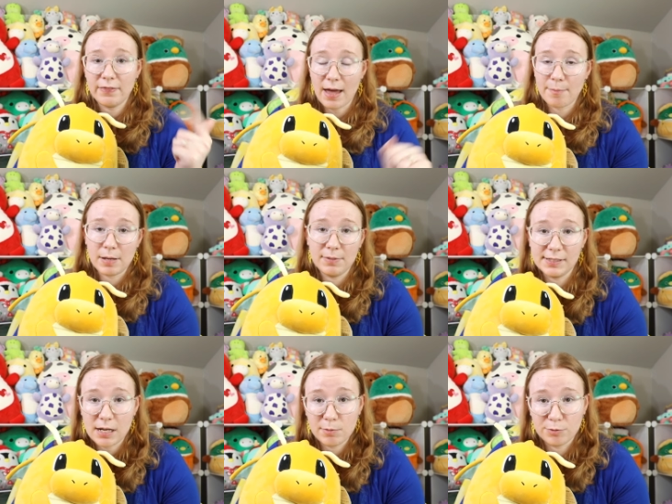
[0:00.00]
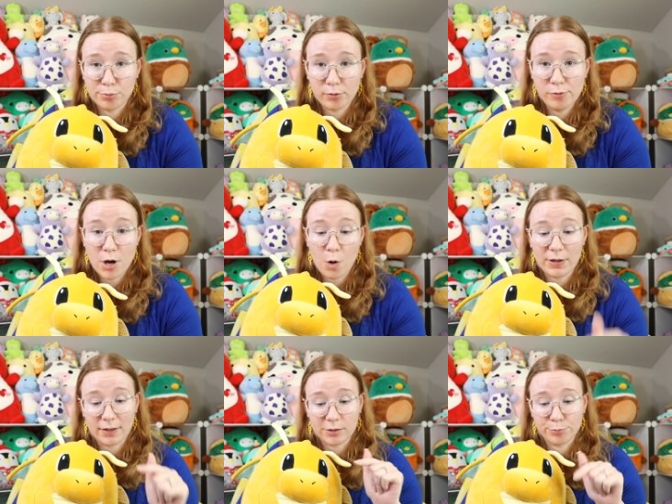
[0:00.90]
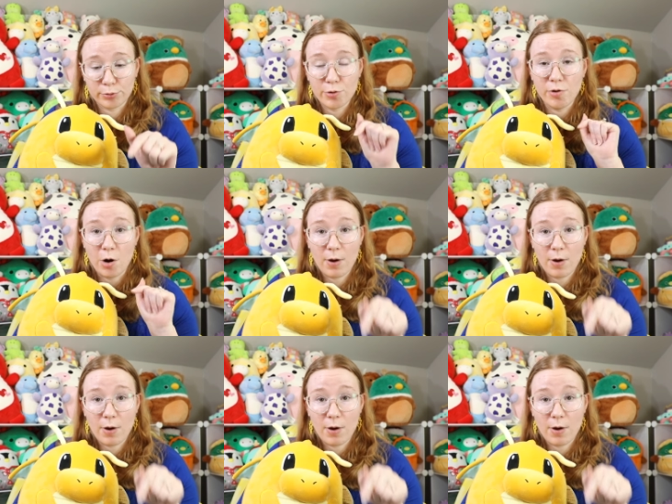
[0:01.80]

that baby's name is Bruno, and that's Bruno